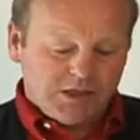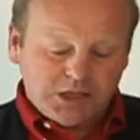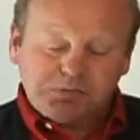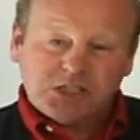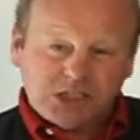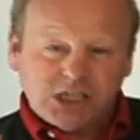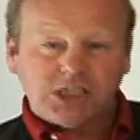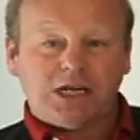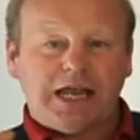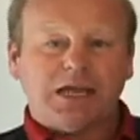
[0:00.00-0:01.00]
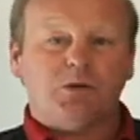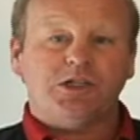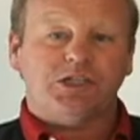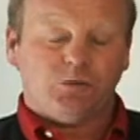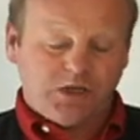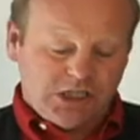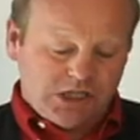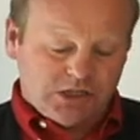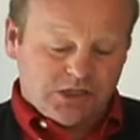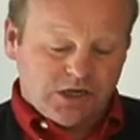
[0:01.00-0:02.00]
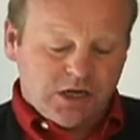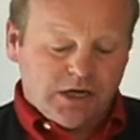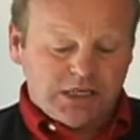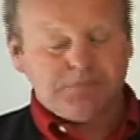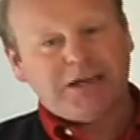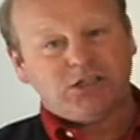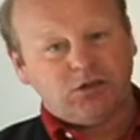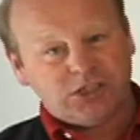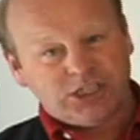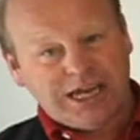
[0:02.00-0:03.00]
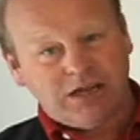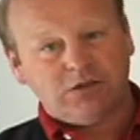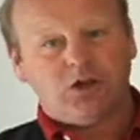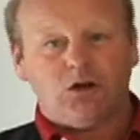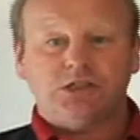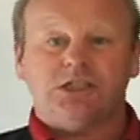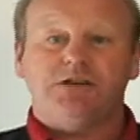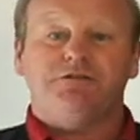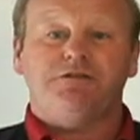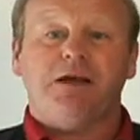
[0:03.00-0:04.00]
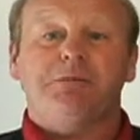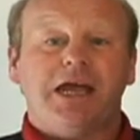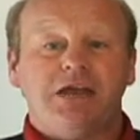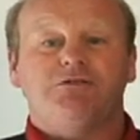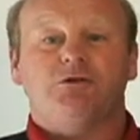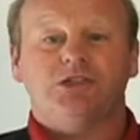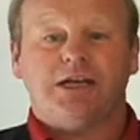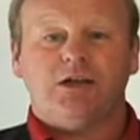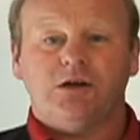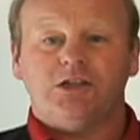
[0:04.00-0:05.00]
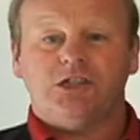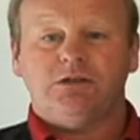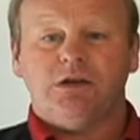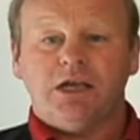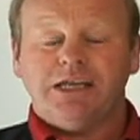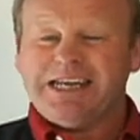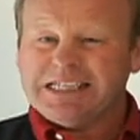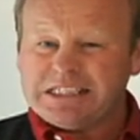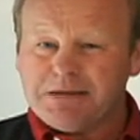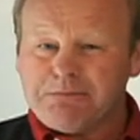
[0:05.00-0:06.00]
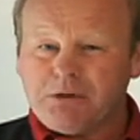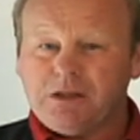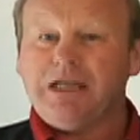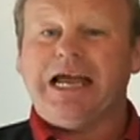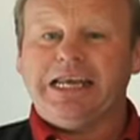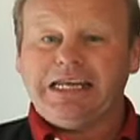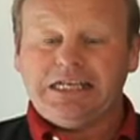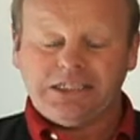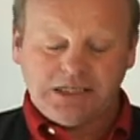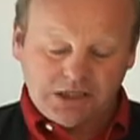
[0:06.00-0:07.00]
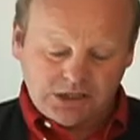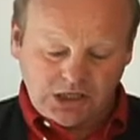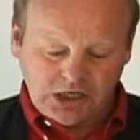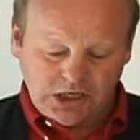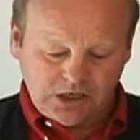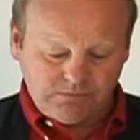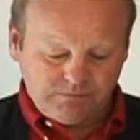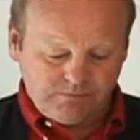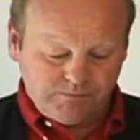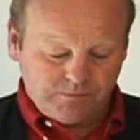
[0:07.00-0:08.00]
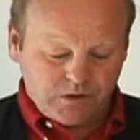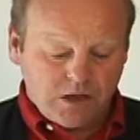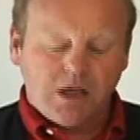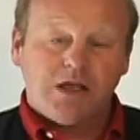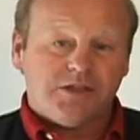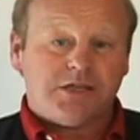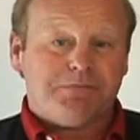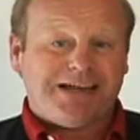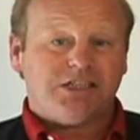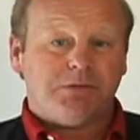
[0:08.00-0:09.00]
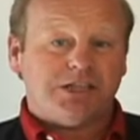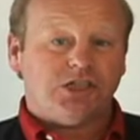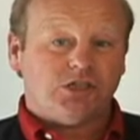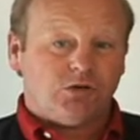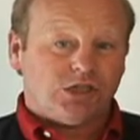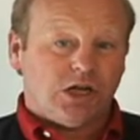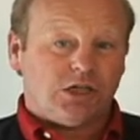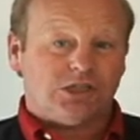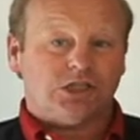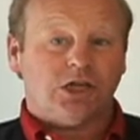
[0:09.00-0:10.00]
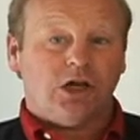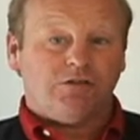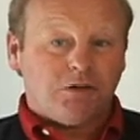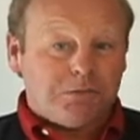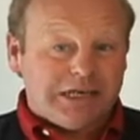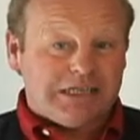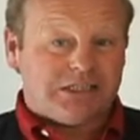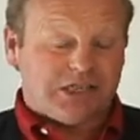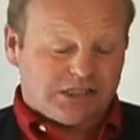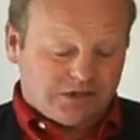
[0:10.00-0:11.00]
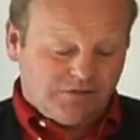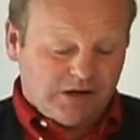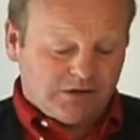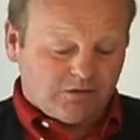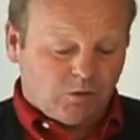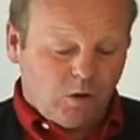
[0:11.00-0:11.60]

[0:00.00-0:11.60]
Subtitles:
This precision language that we teach is based on sound cognitive and behavioural psychology, yet it's simple and easy to learn. This maximises your chance of completely satisfying the